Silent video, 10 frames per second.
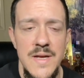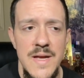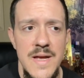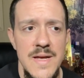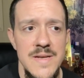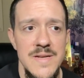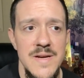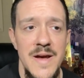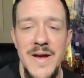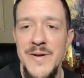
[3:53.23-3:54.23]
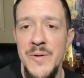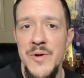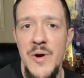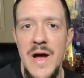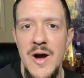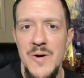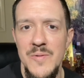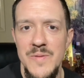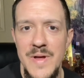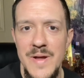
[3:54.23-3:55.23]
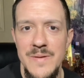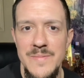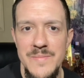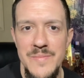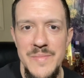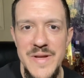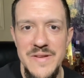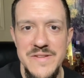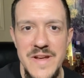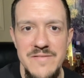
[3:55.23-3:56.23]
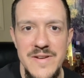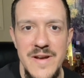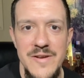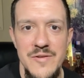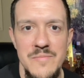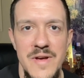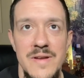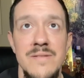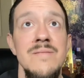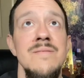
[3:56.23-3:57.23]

And uh, I, I don't know how that being seven, I knew but